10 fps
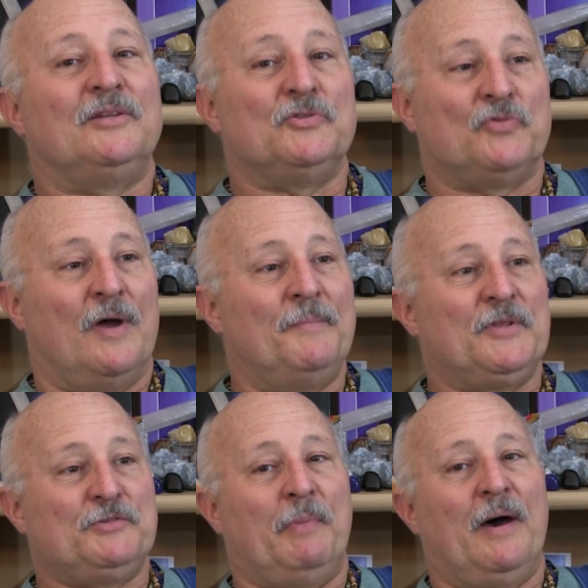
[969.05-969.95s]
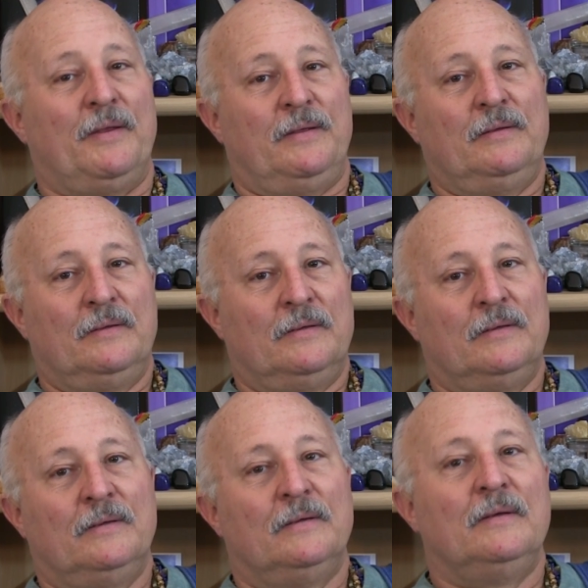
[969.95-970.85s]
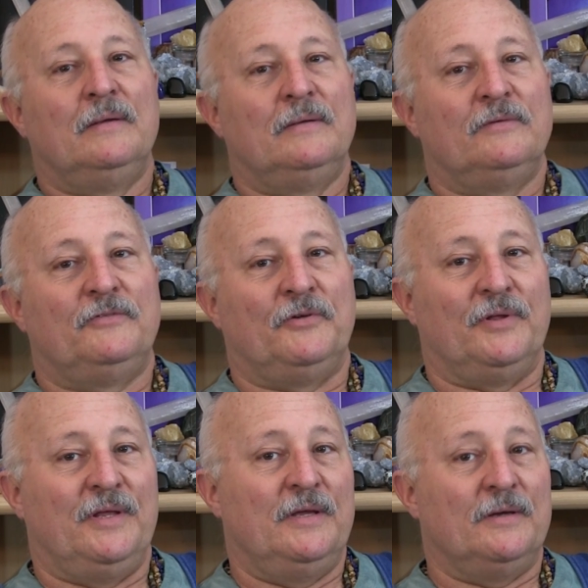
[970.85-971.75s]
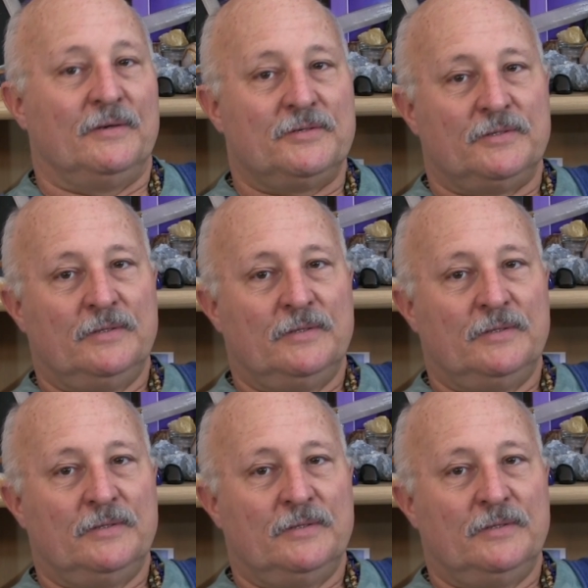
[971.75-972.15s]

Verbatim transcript: to drop this body for years.